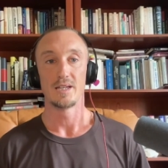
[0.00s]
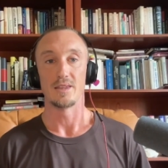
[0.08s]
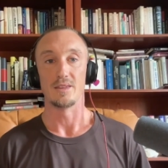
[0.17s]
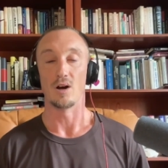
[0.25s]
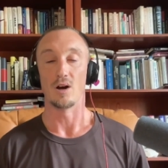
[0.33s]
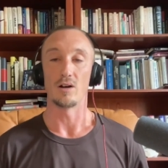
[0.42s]

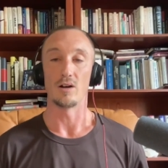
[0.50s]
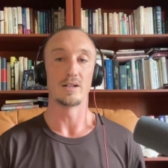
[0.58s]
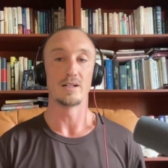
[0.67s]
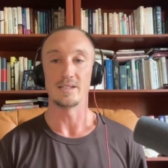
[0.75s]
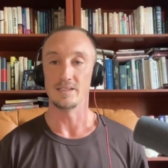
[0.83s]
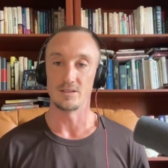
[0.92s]
the heart
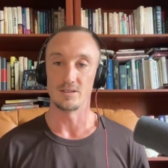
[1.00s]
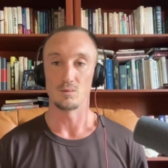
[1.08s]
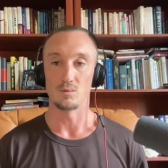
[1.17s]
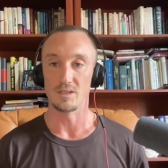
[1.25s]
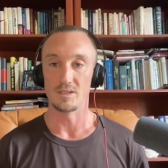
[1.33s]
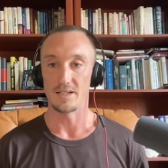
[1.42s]
is
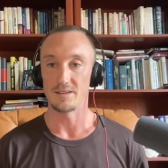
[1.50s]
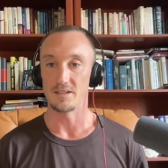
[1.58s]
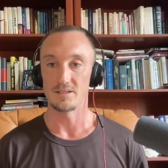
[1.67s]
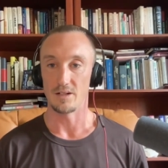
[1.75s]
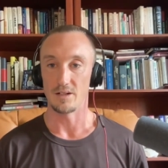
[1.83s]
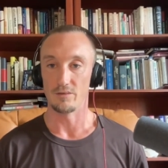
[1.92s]
what's at the
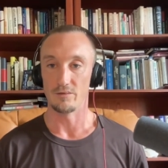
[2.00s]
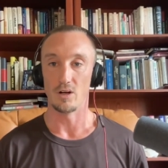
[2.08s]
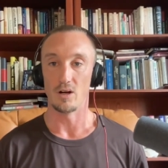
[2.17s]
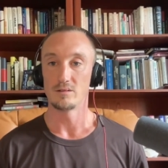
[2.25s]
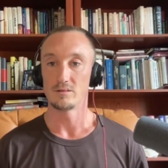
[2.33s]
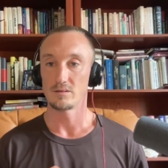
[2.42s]
center of it
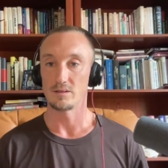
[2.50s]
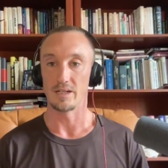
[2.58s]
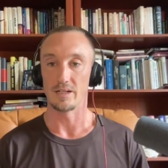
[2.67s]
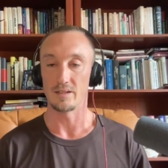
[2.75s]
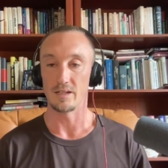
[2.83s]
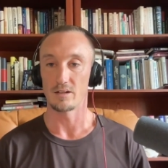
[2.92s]
all,
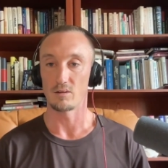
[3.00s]
that